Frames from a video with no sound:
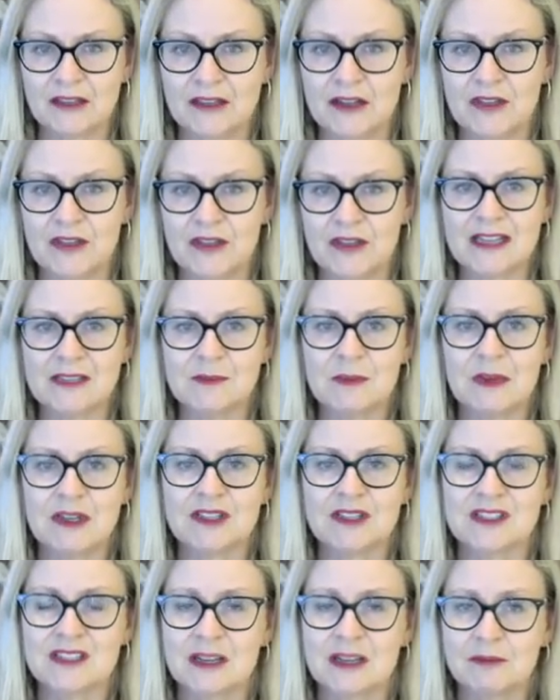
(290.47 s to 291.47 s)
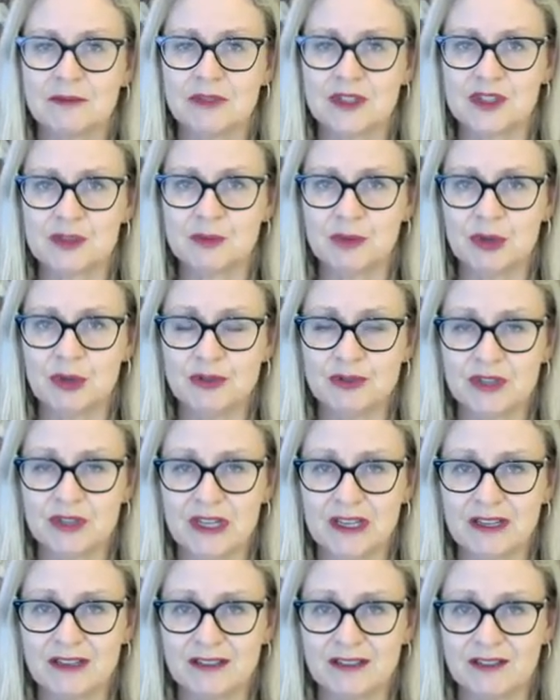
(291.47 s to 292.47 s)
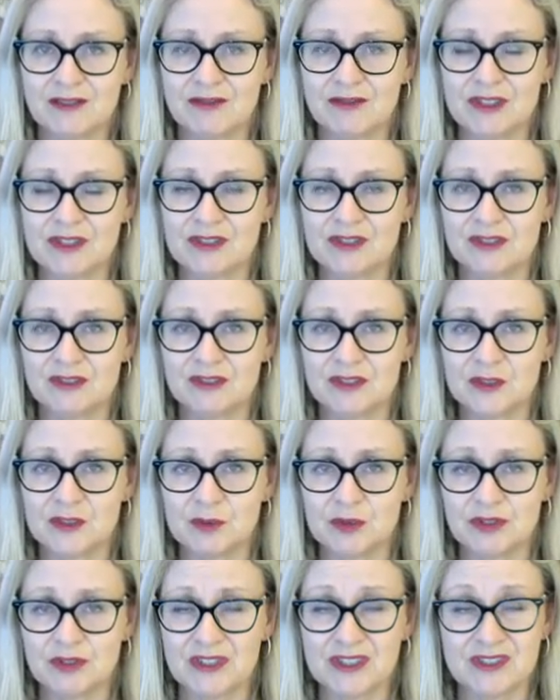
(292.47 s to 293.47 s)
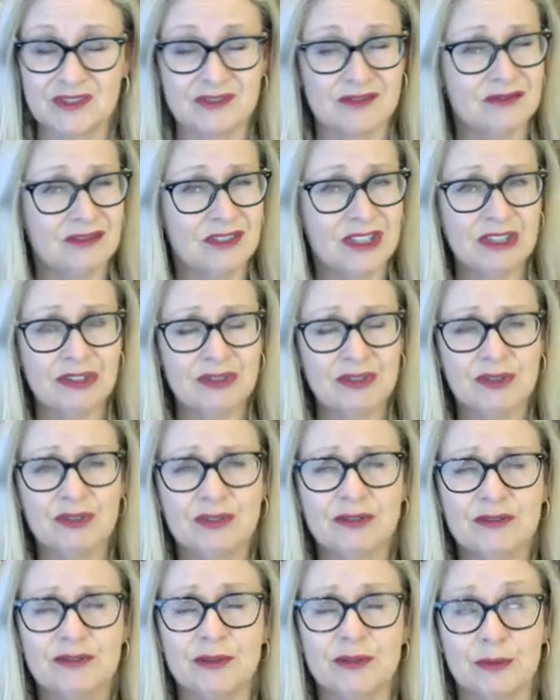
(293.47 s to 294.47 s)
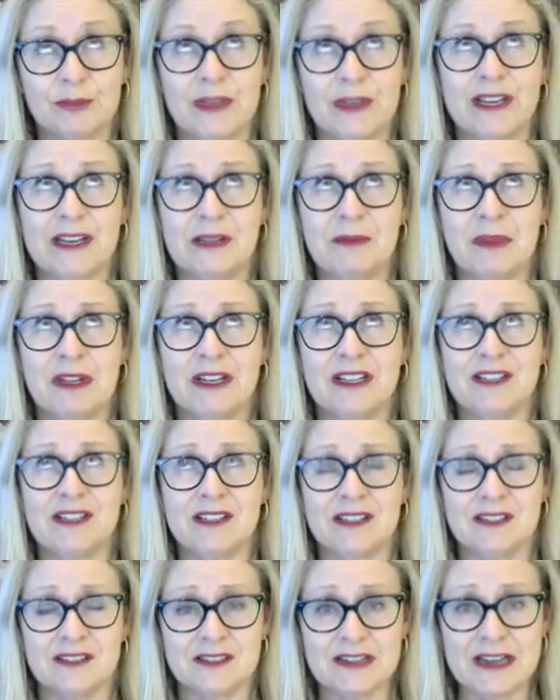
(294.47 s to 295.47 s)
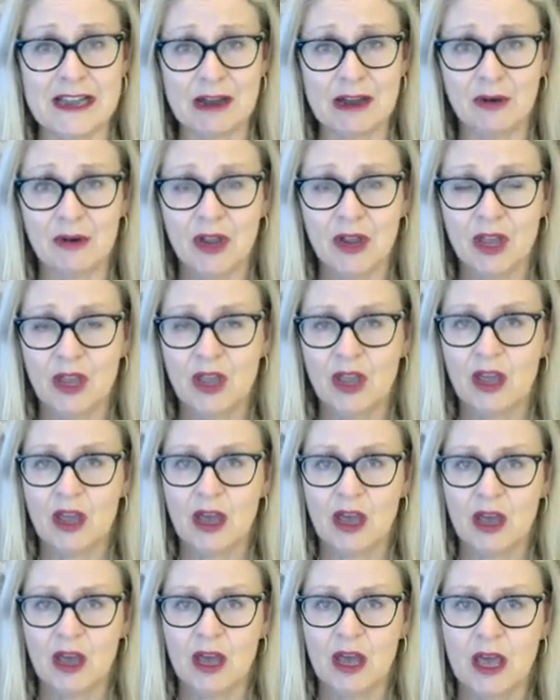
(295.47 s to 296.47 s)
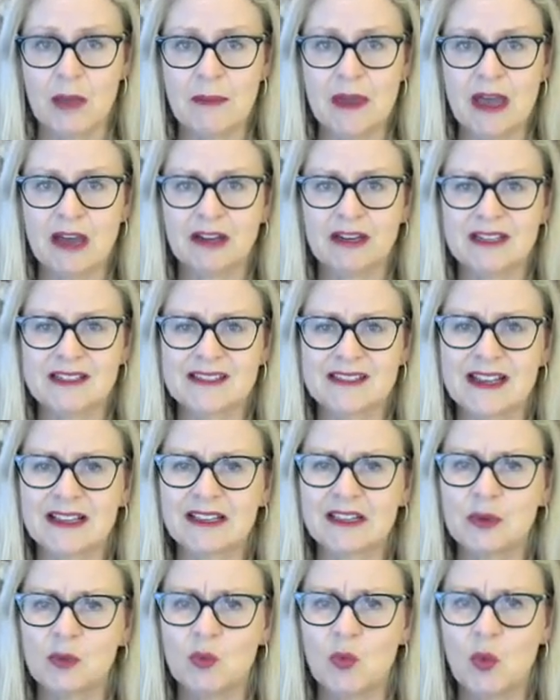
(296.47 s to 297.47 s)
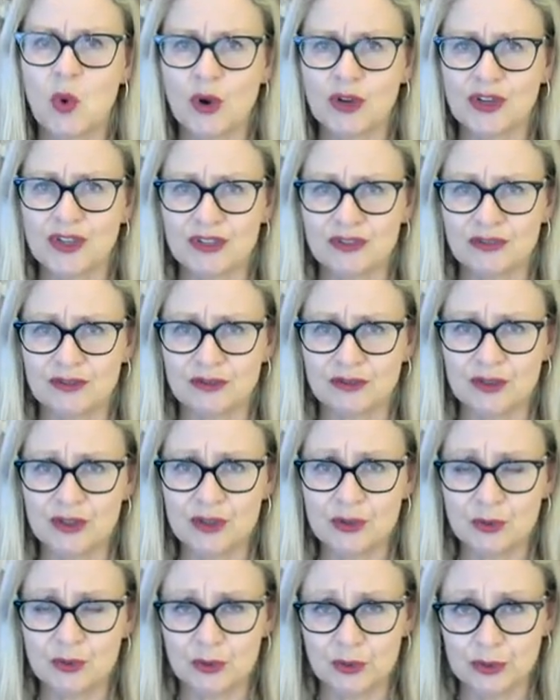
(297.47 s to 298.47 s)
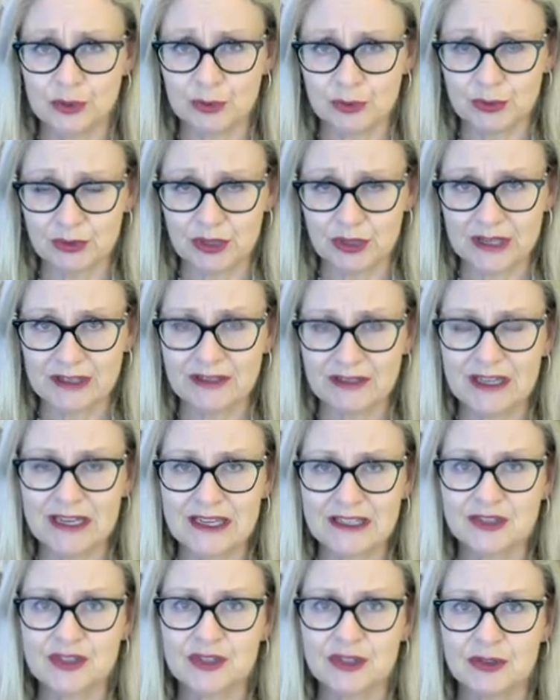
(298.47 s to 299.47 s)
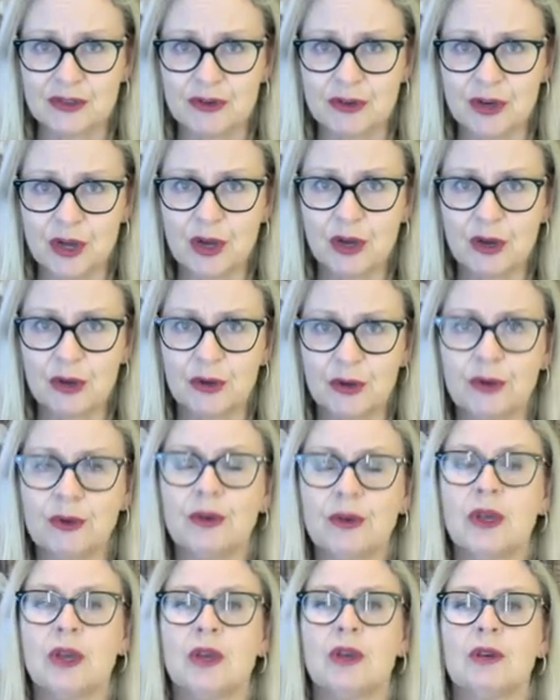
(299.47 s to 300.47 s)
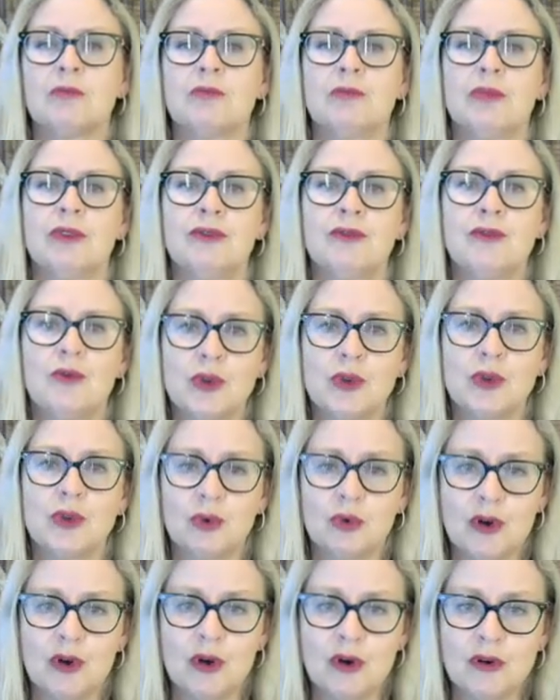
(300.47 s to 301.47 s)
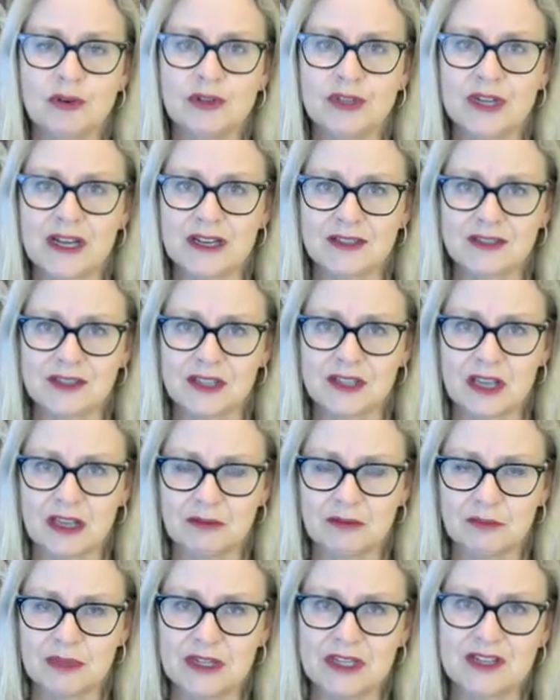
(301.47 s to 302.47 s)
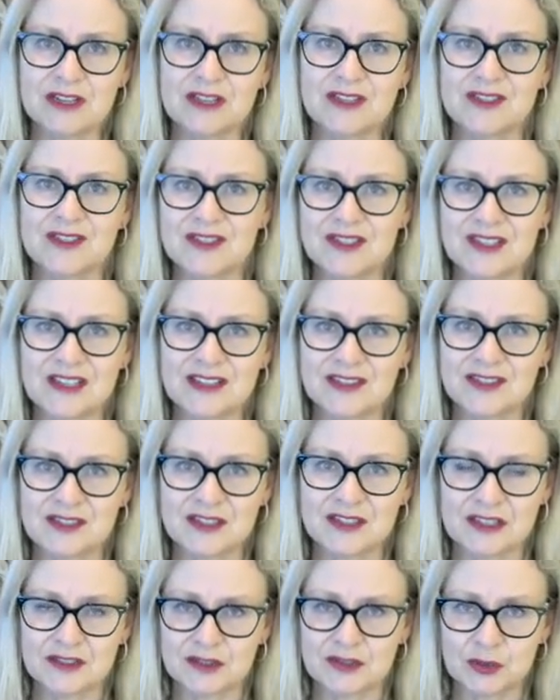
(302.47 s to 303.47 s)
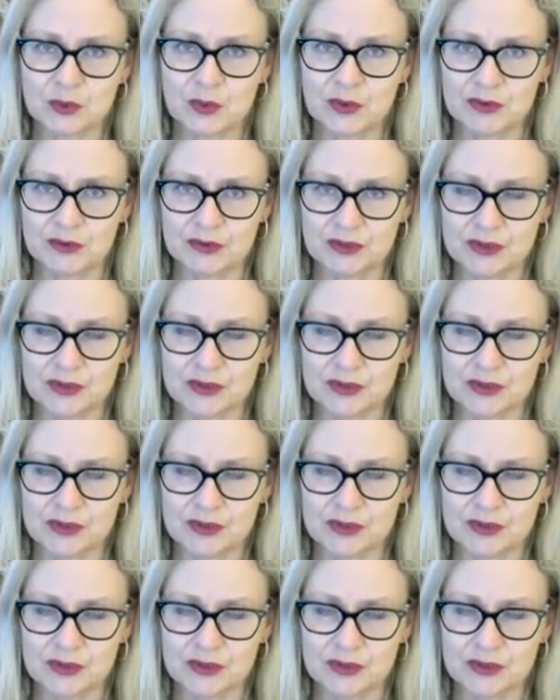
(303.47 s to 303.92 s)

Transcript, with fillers: Now there has been some dispute and this dispute has lingered on for many many years now uh, about exactly what you, you or your client needs to know before your conduct can be assessed as to whether